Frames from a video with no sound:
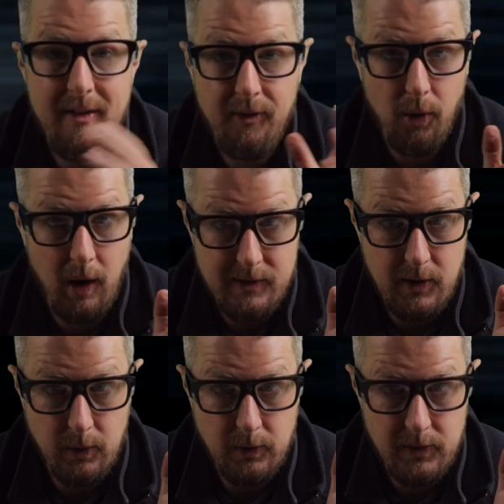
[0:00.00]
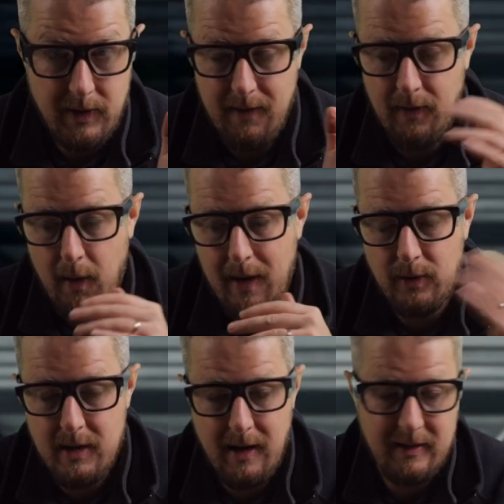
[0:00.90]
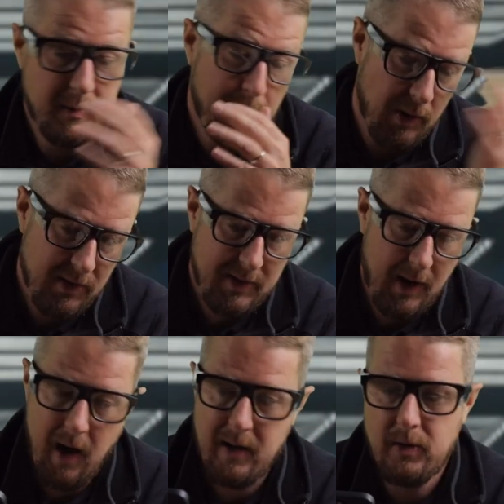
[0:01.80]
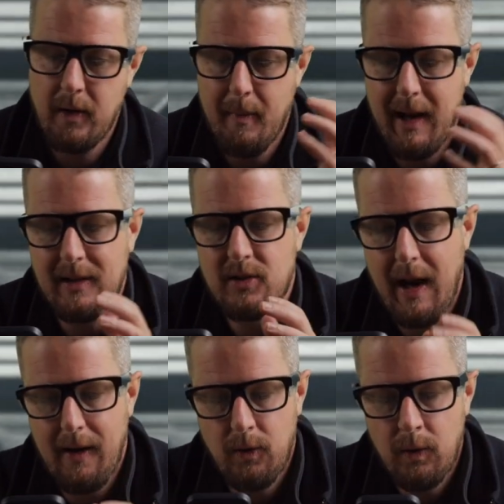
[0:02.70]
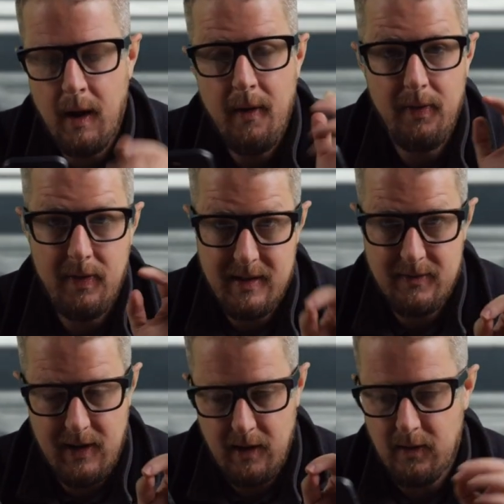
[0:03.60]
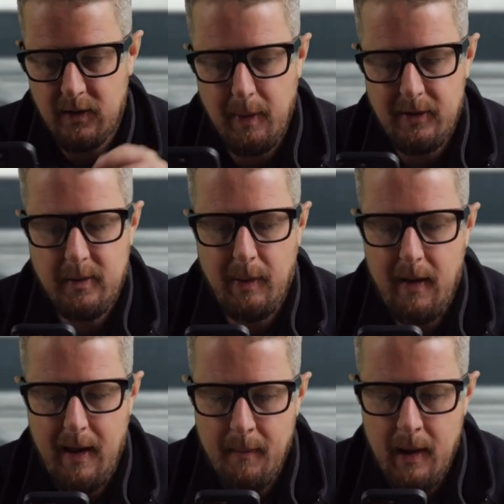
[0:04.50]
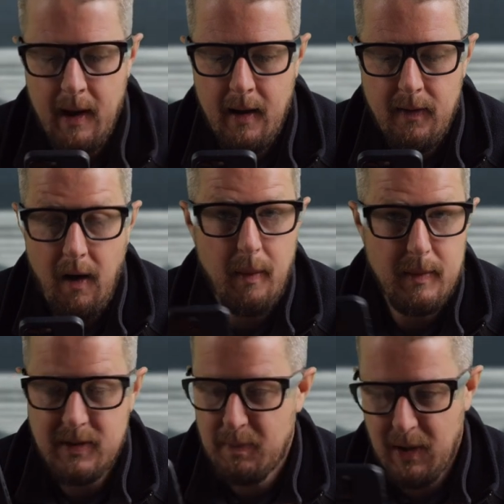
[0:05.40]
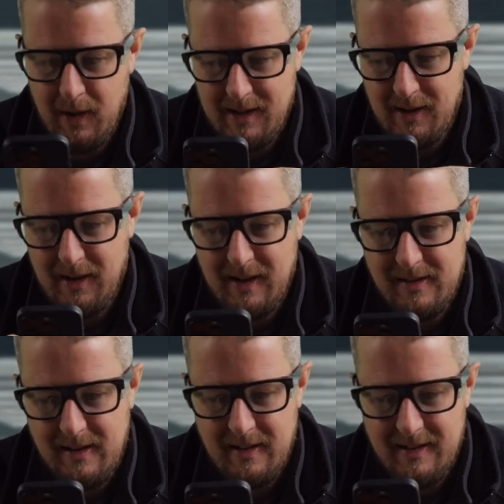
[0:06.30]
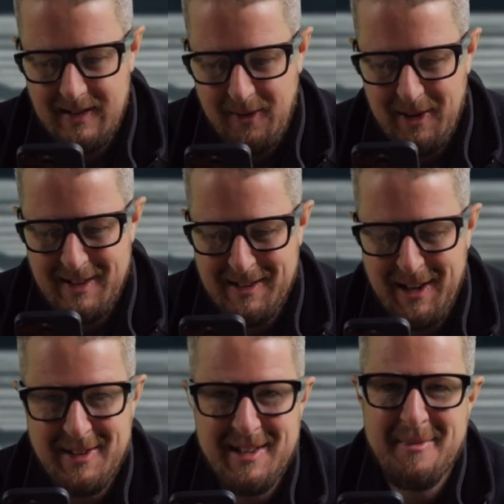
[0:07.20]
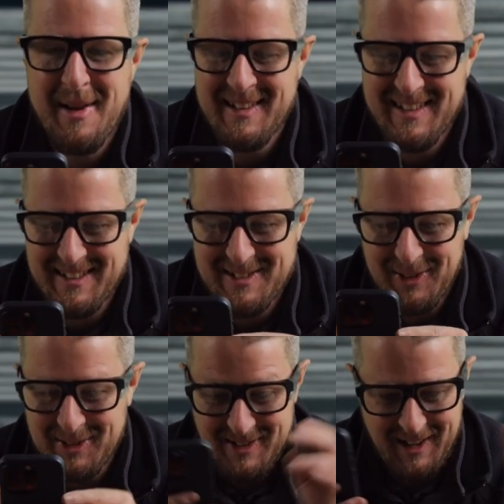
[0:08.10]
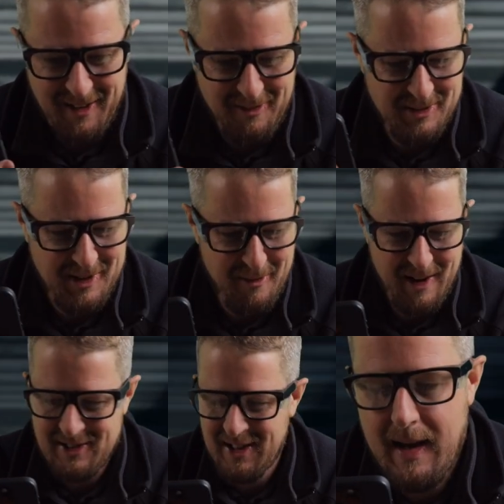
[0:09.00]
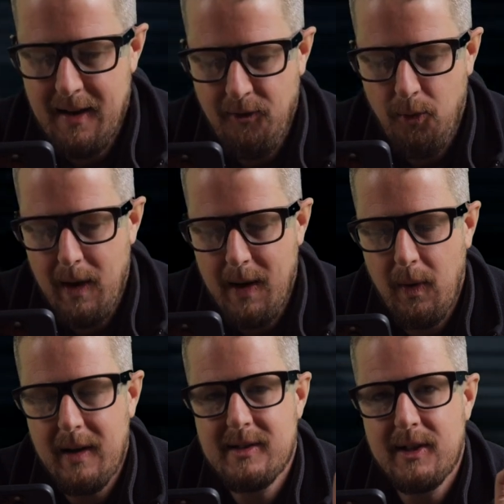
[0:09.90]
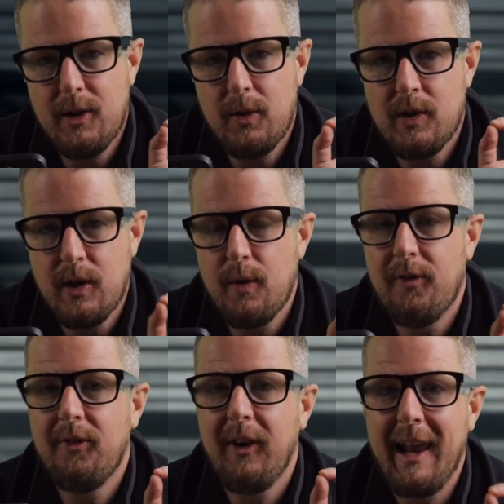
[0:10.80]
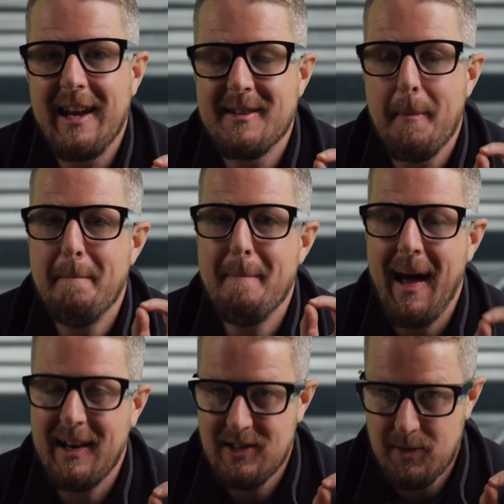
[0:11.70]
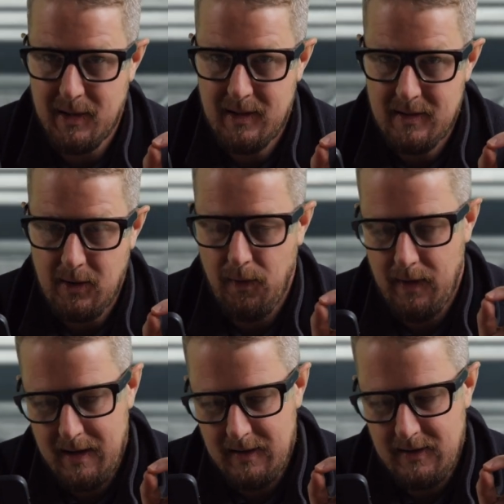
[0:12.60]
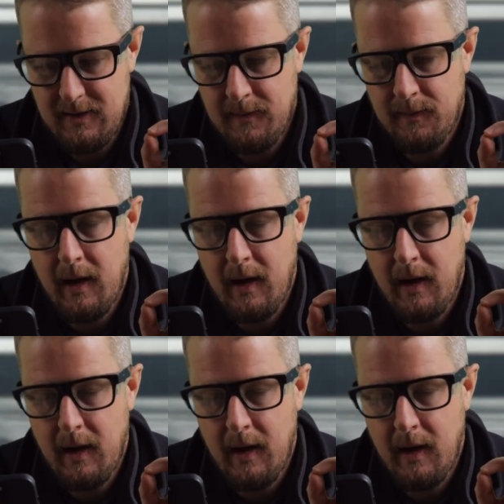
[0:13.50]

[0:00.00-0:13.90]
for all our tools, even though Hilti does sponsor us on the main channel. This video is not sponsored by them. I'm just purely doing this because I wanted to go deep into these tools because I love them so much. If we were to do fleet management on this,